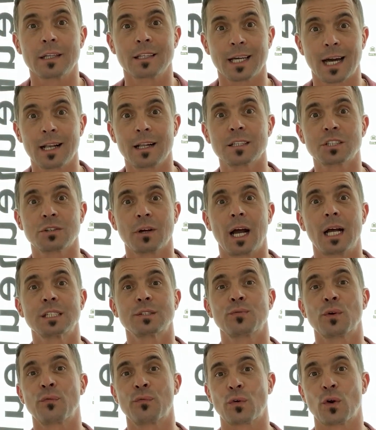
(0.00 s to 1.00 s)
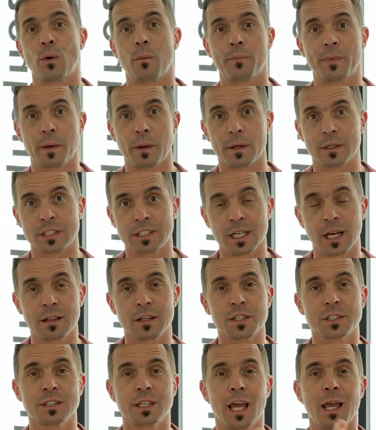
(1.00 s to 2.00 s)
title transfer from the
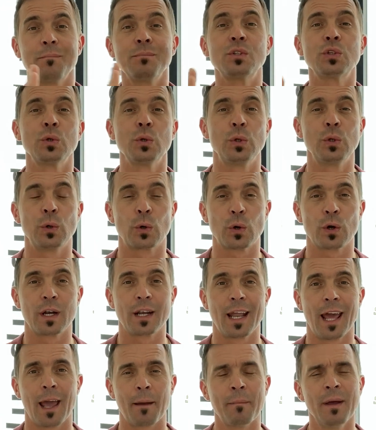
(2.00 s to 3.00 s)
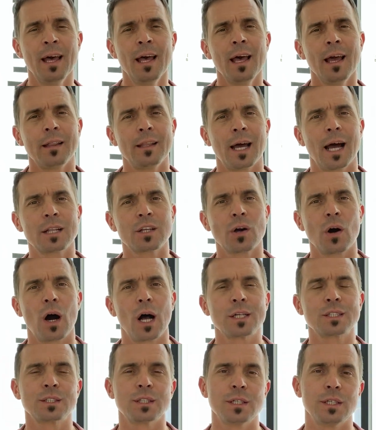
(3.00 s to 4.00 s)
seller's name to your name. And that
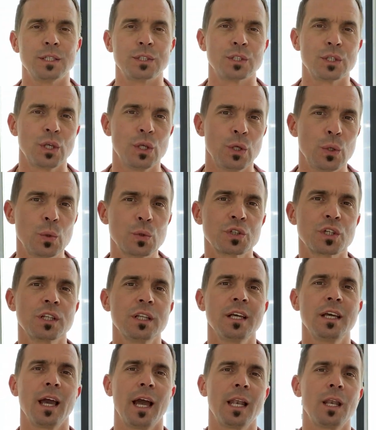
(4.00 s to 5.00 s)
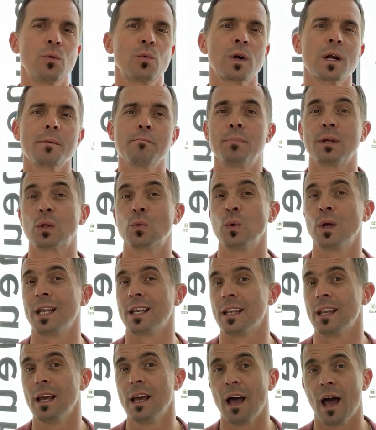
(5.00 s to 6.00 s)
cost is usually anywhere
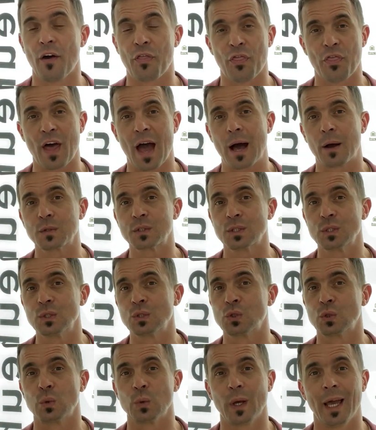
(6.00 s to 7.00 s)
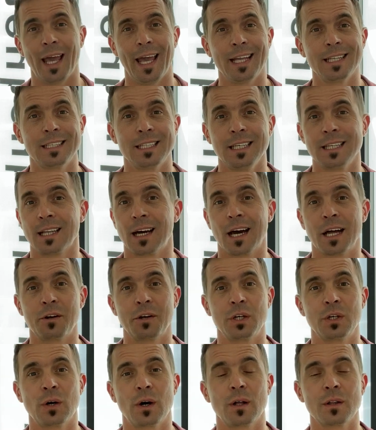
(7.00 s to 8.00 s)
between $1,000 to
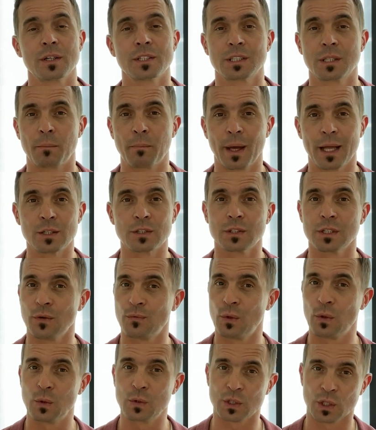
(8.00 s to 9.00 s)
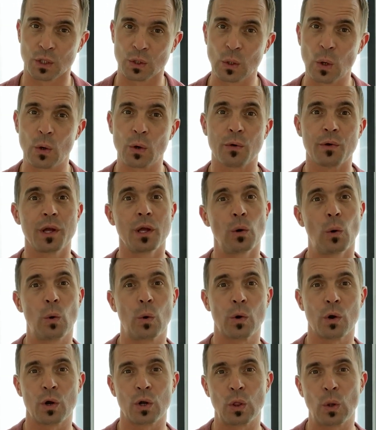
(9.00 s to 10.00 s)
$1,800, depends if you're using notary
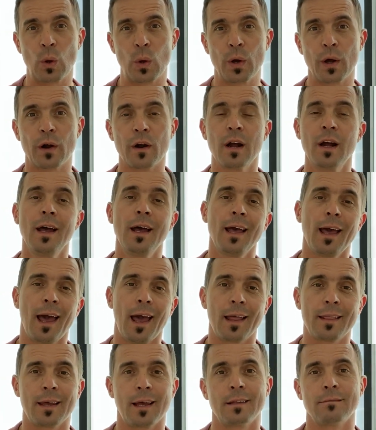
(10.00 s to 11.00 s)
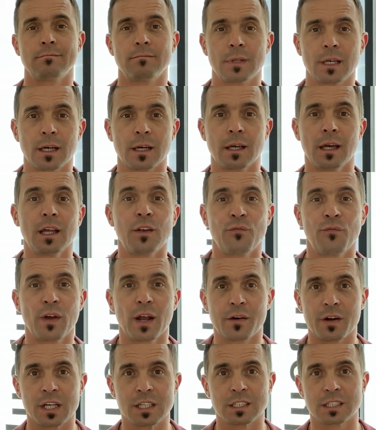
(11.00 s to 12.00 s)
or lawyer, and then it
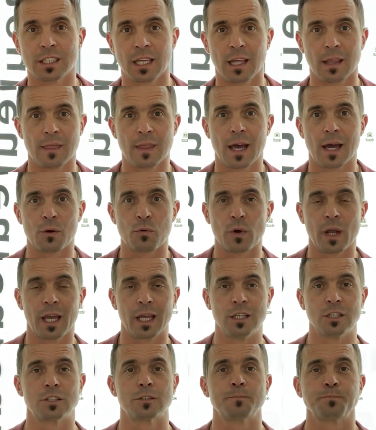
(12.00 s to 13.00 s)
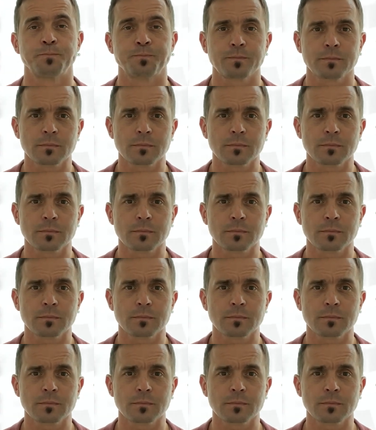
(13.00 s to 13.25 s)
varies in that range.